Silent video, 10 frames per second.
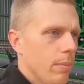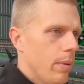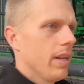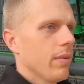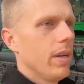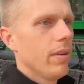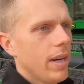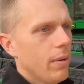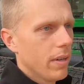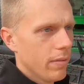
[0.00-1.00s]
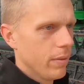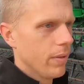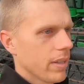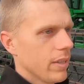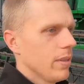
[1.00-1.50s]
depending where you are, whatever you
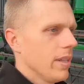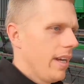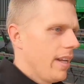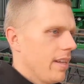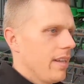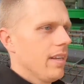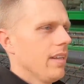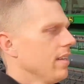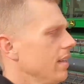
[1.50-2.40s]
want to call it, header here.